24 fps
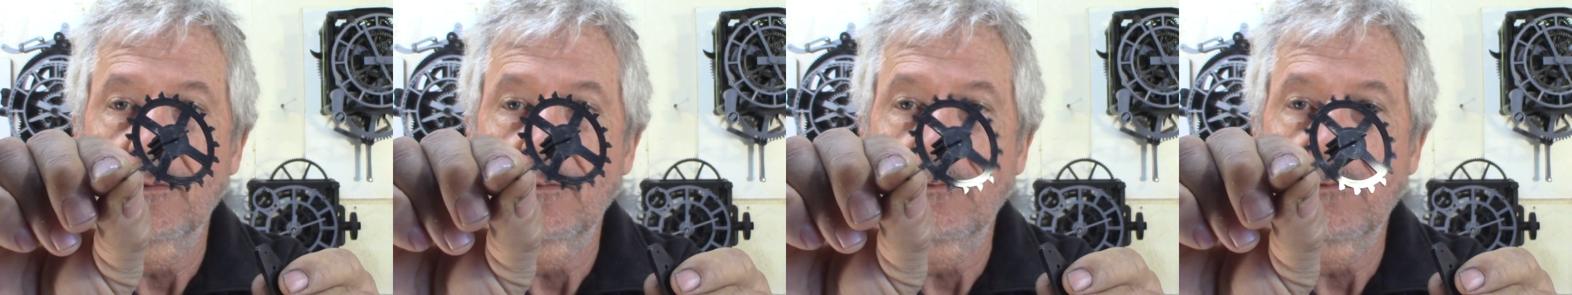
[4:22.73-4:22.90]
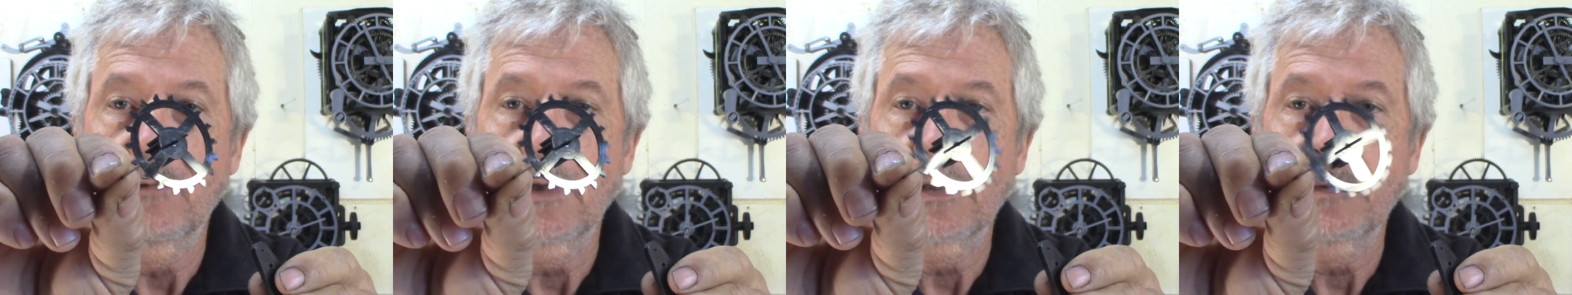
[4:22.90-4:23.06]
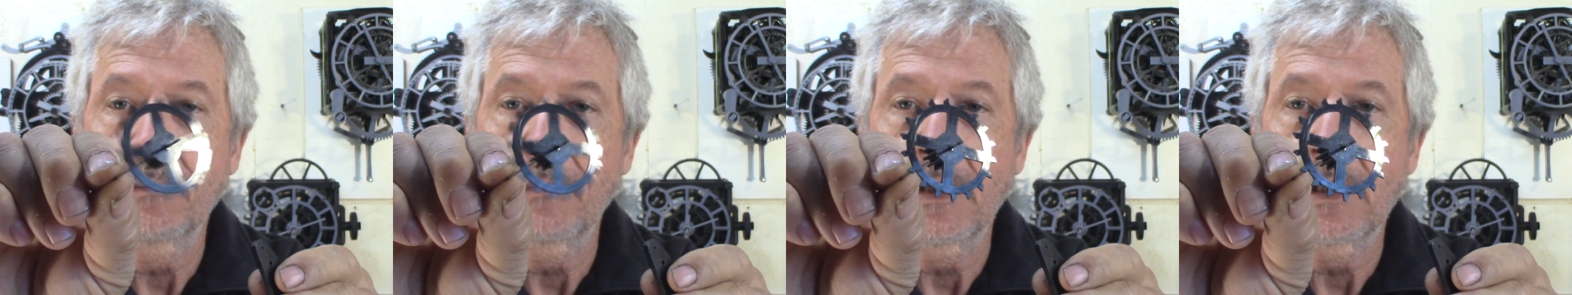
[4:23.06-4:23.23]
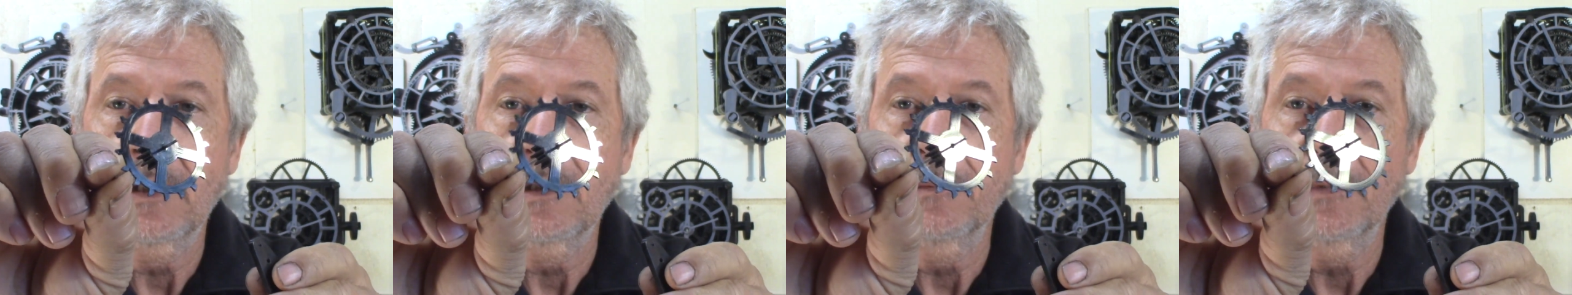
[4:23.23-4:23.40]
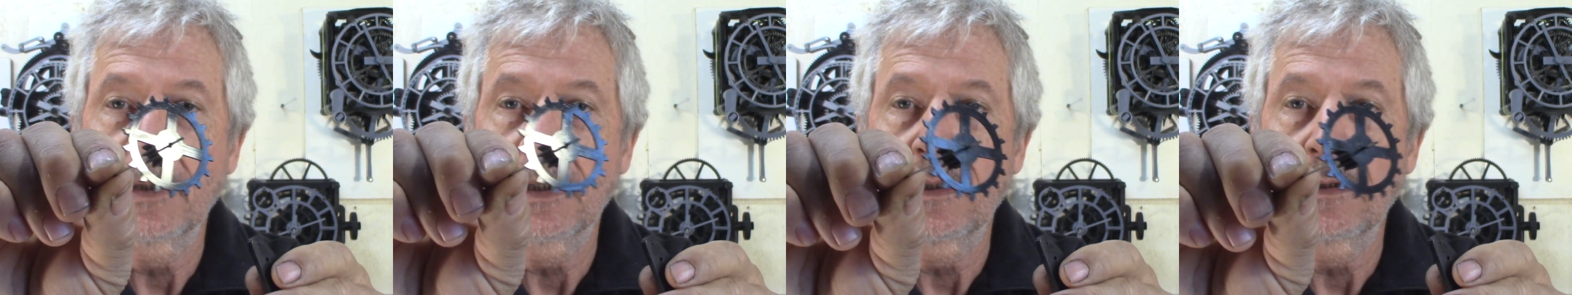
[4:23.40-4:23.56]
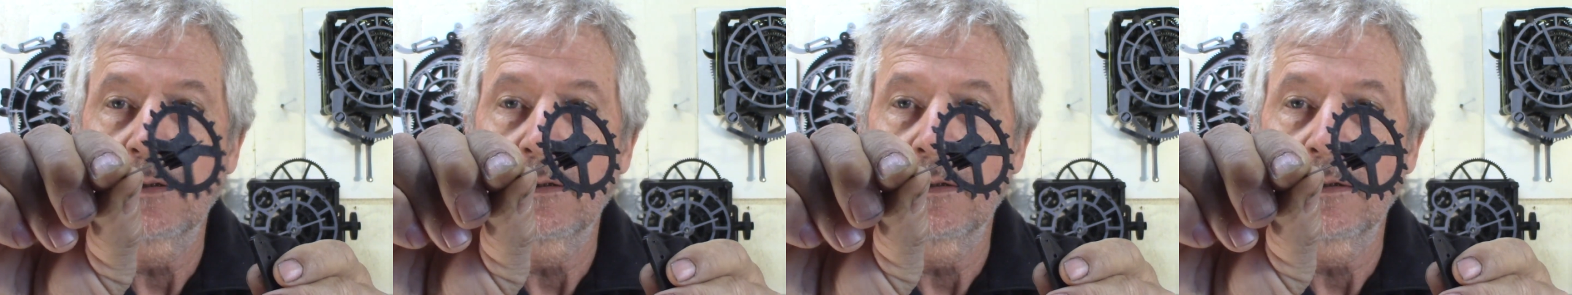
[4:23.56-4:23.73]
1
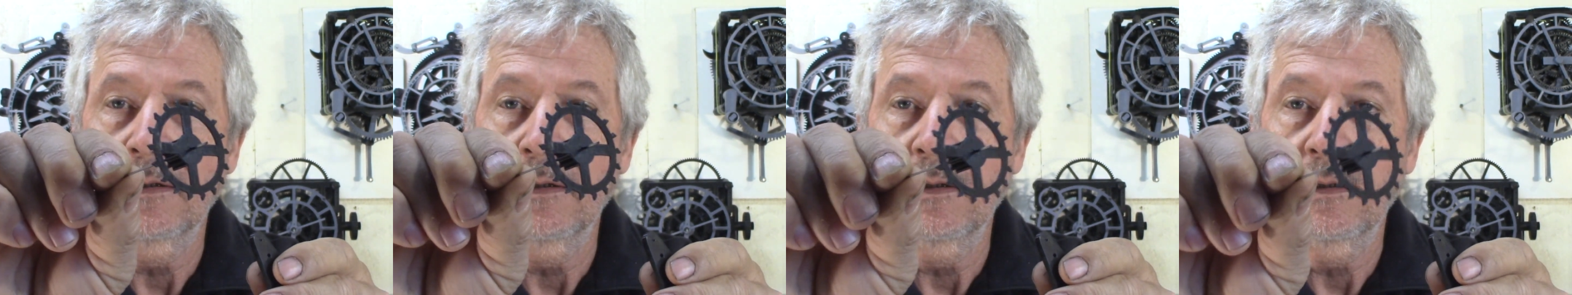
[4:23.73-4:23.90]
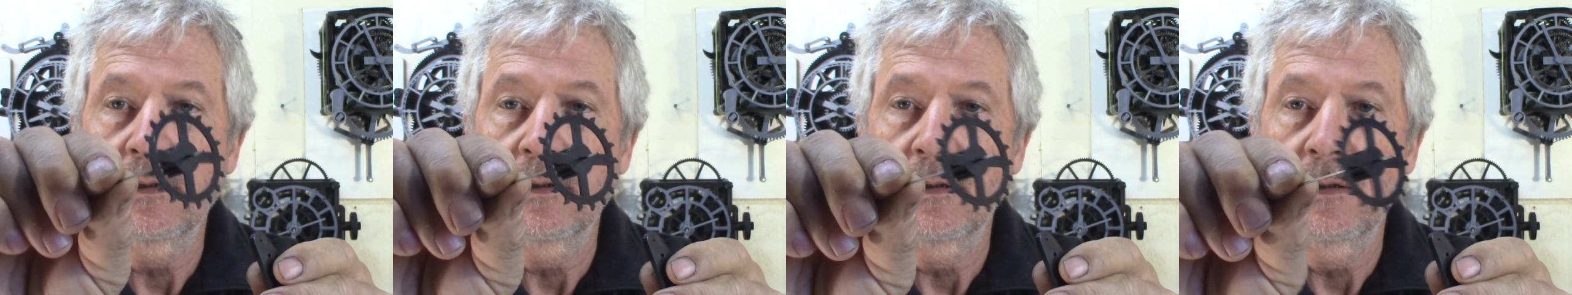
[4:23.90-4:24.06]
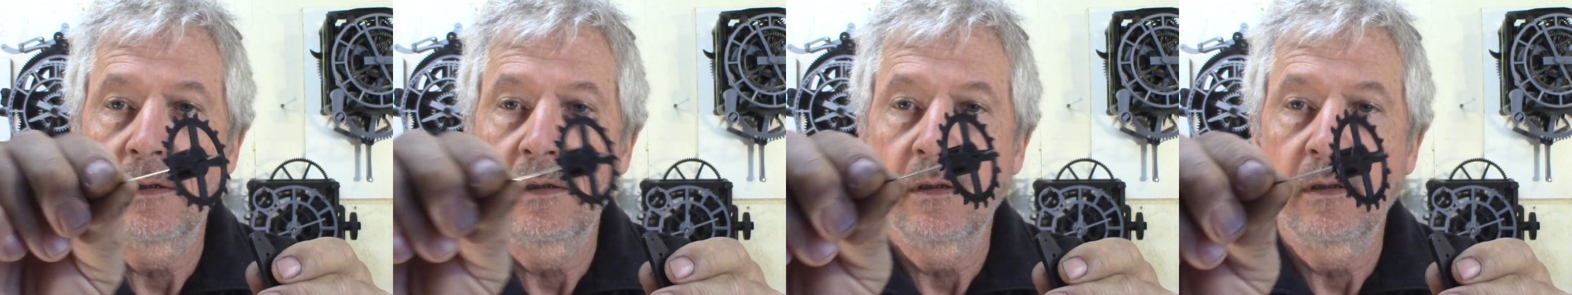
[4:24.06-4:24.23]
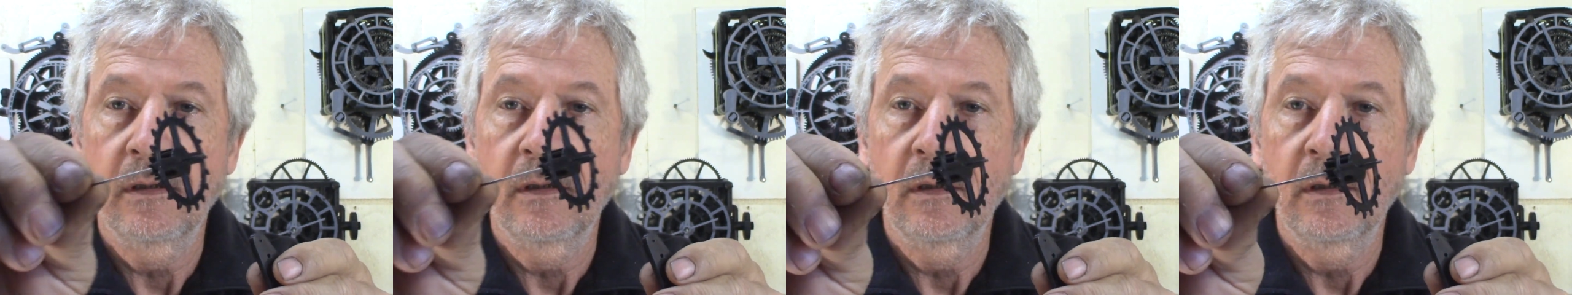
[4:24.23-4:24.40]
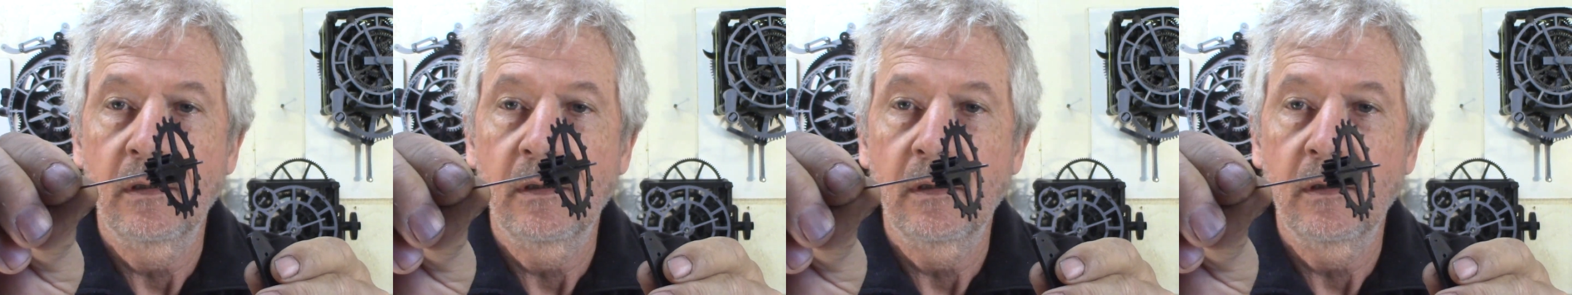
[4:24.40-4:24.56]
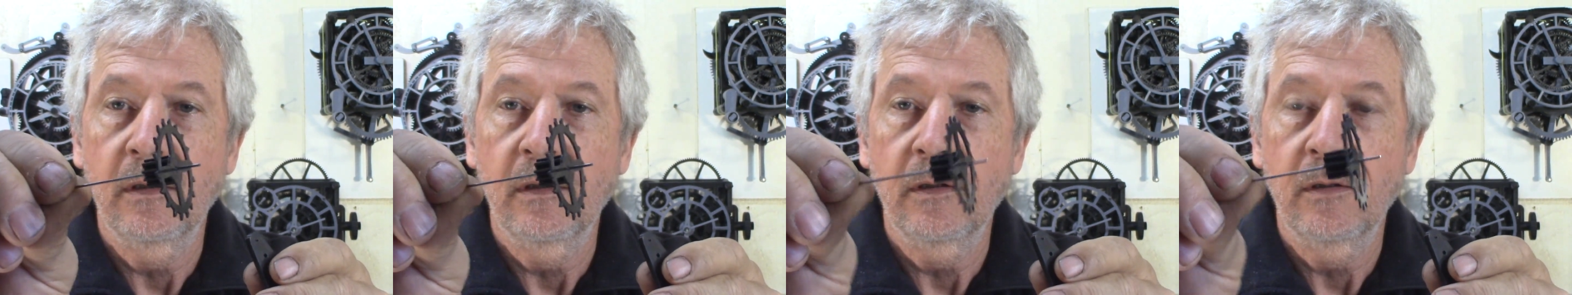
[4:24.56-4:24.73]
millimeter
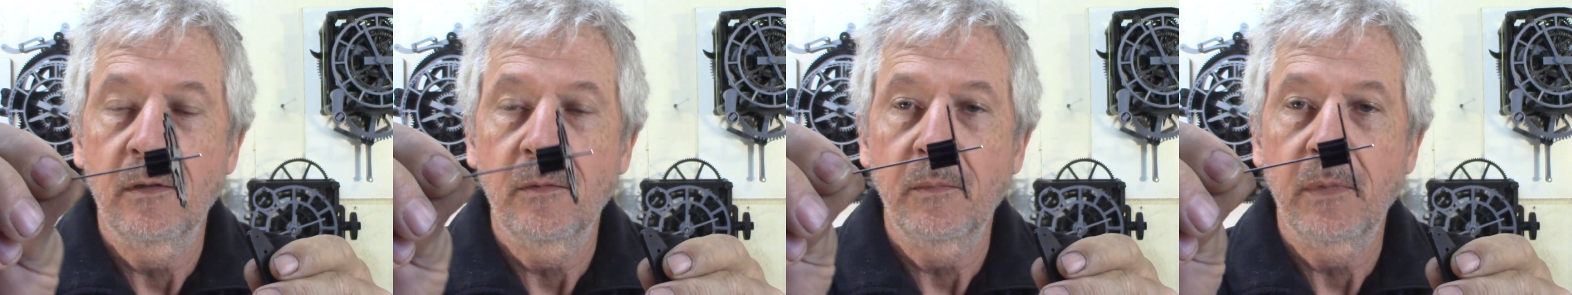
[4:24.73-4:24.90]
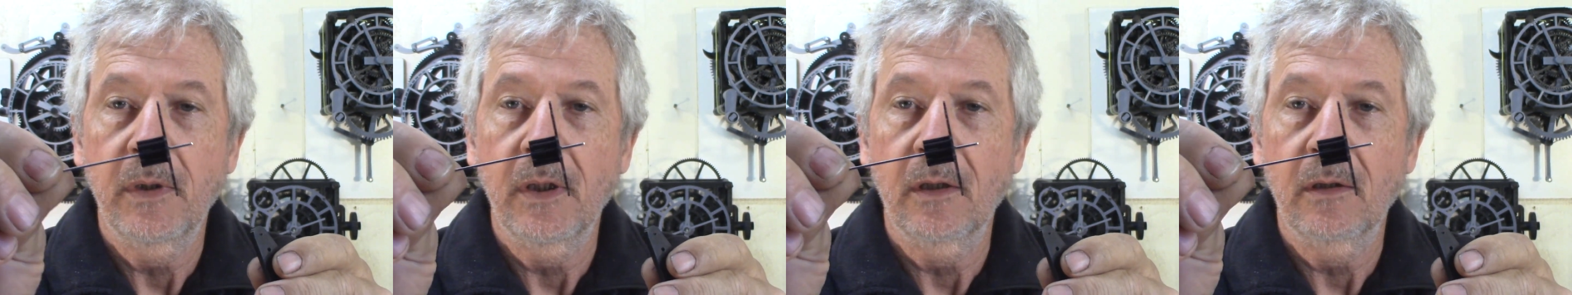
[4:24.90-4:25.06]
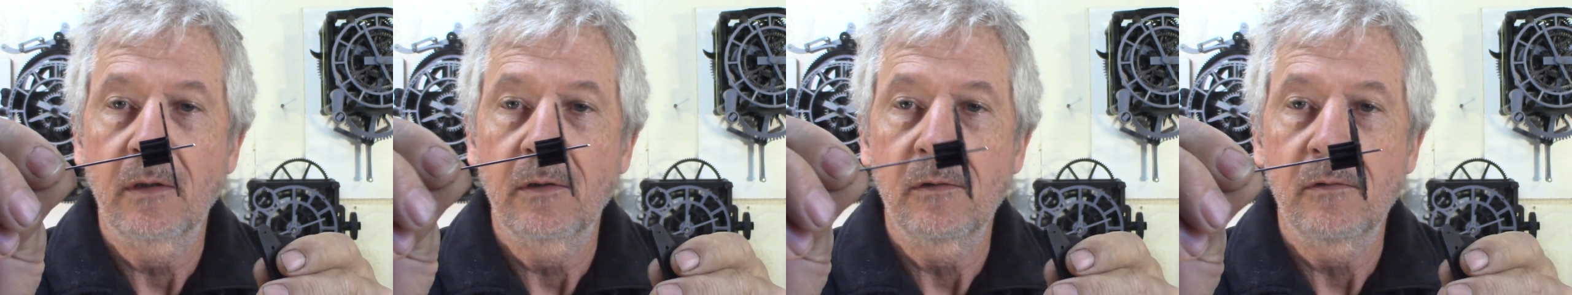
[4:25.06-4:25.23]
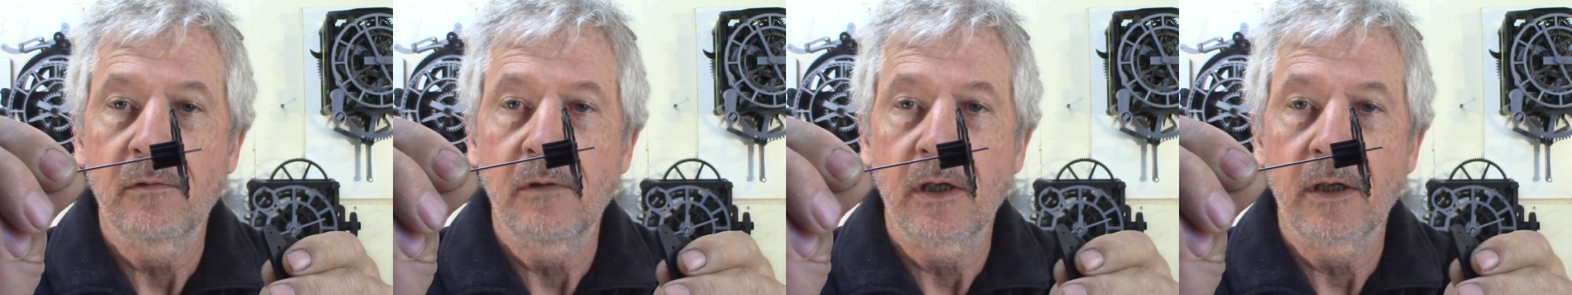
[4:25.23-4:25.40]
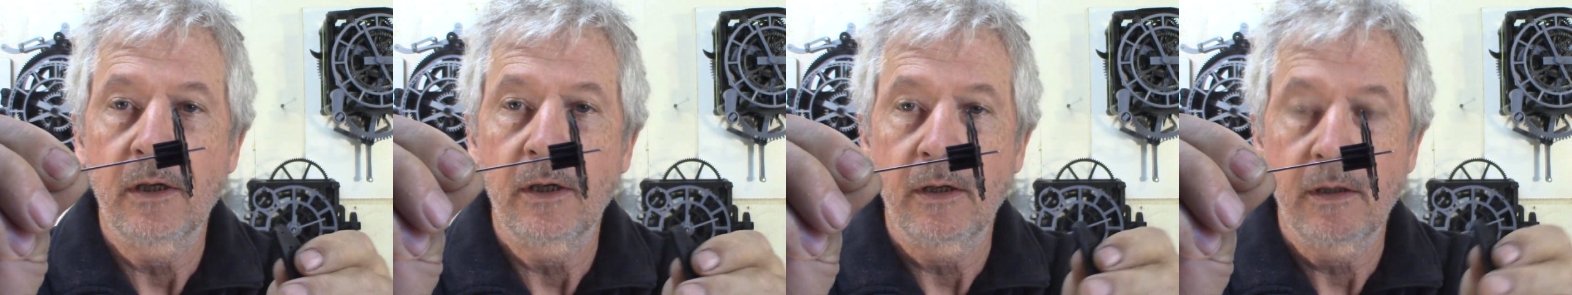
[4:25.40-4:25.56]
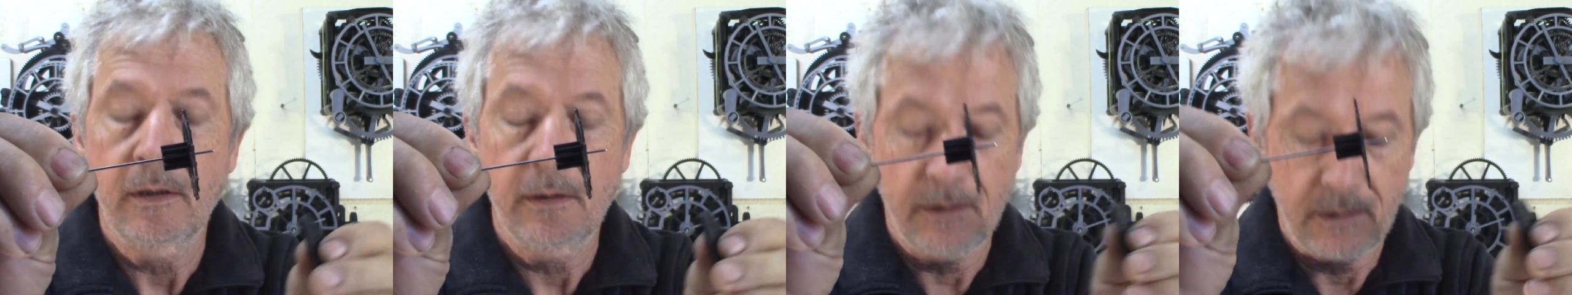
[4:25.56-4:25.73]
piano
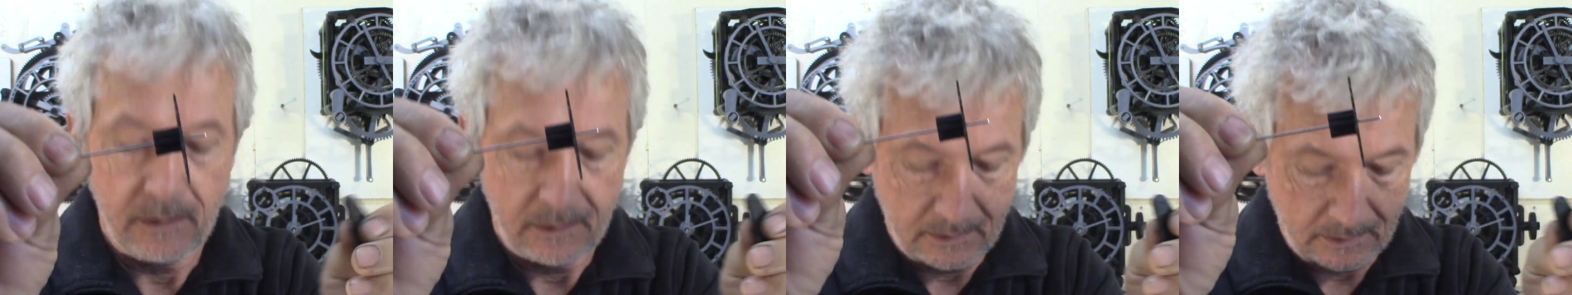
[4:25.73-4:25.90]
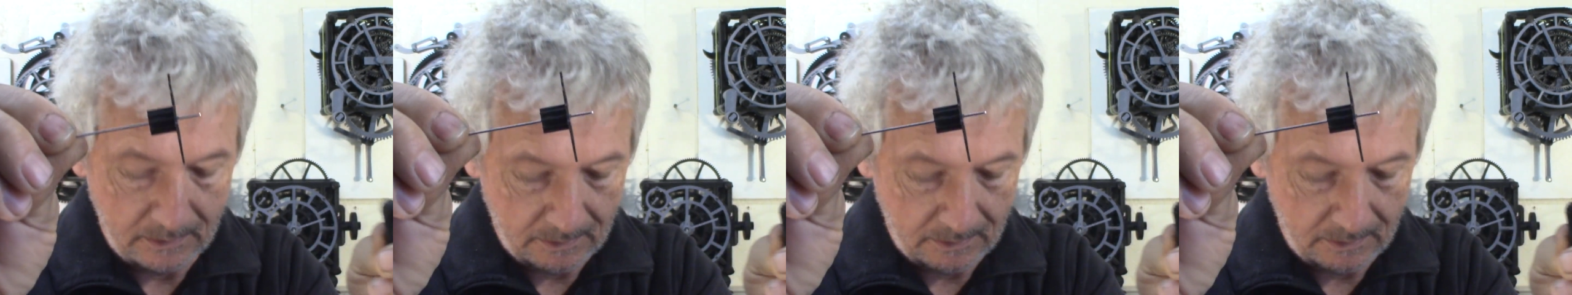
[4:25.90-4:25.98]
wire.